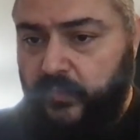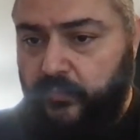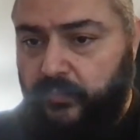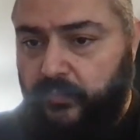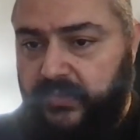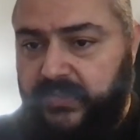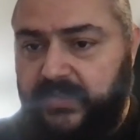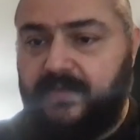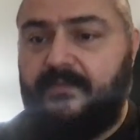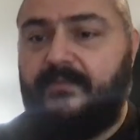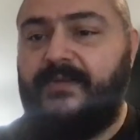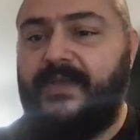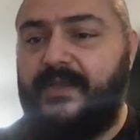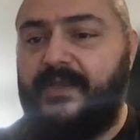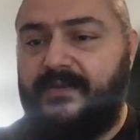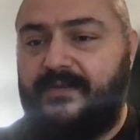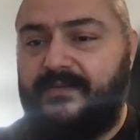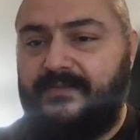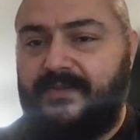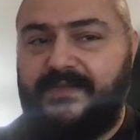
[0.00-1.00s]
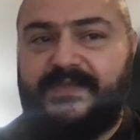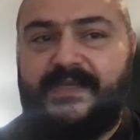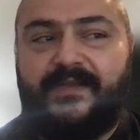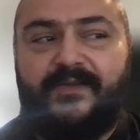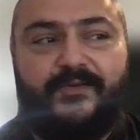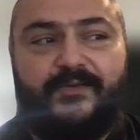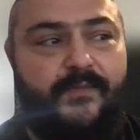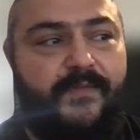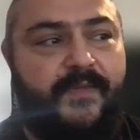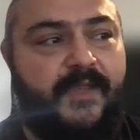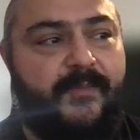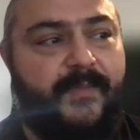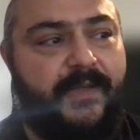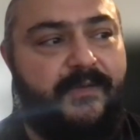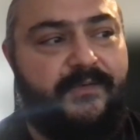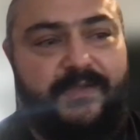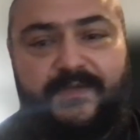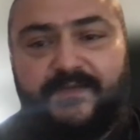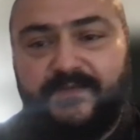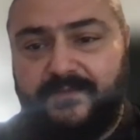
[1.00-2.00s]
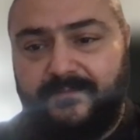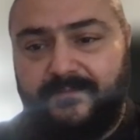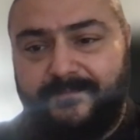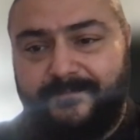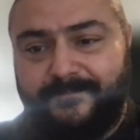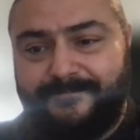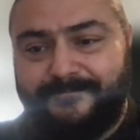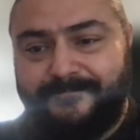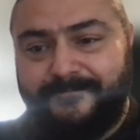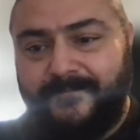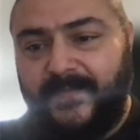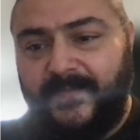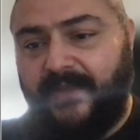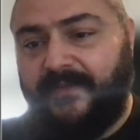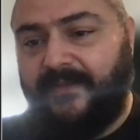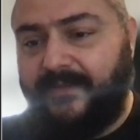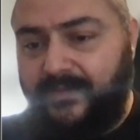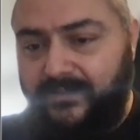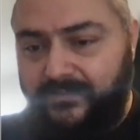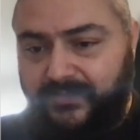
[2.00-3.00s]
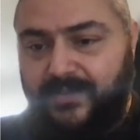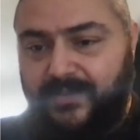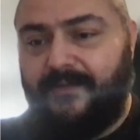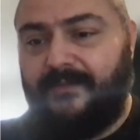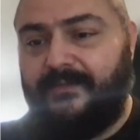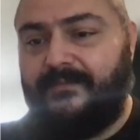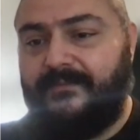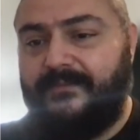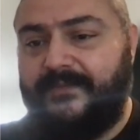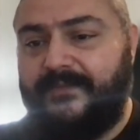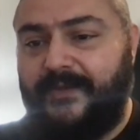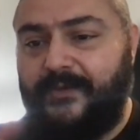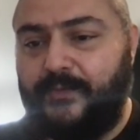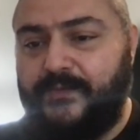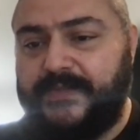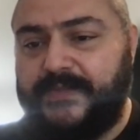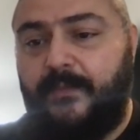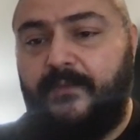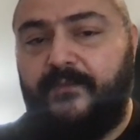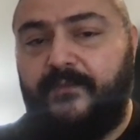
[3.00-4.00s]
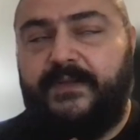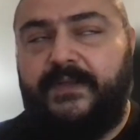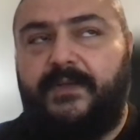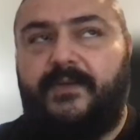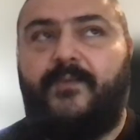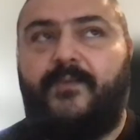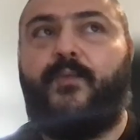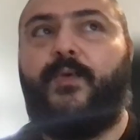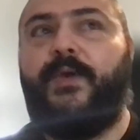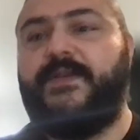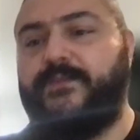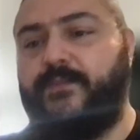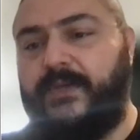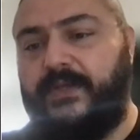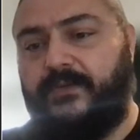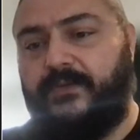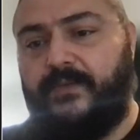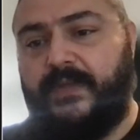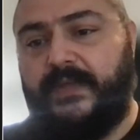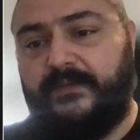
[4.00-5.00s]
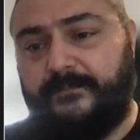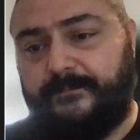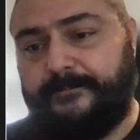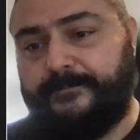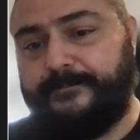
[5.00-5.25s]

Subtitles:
We'll again take a second to think about this, and I'll tell you some of the ways we can do that.